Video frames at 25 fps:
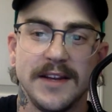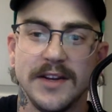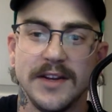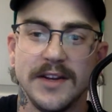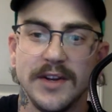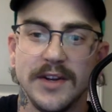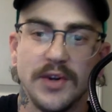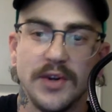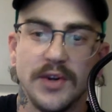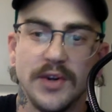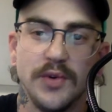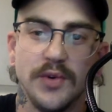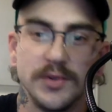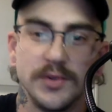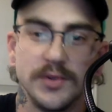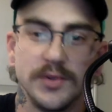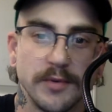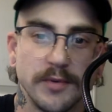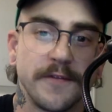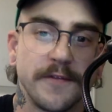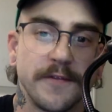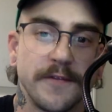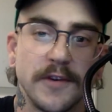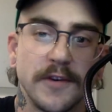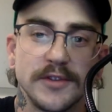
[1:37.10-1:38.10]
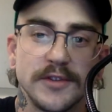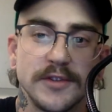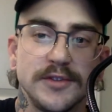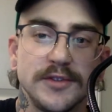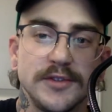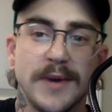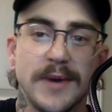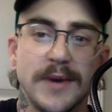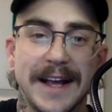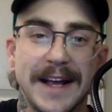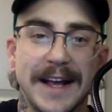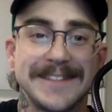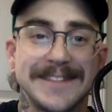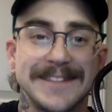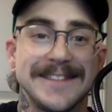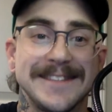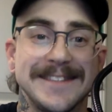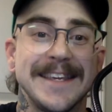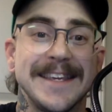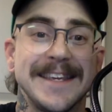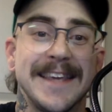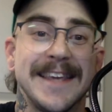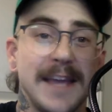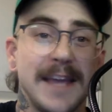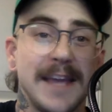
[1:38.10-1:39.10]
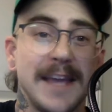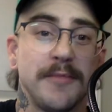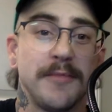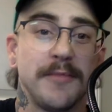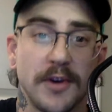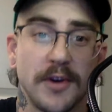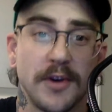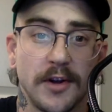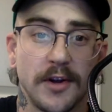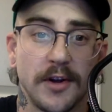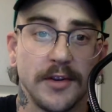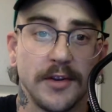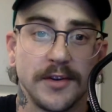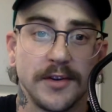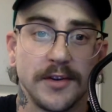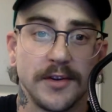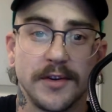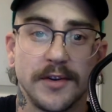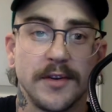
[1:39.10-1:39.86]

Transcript: who was referred to as the Game Caller.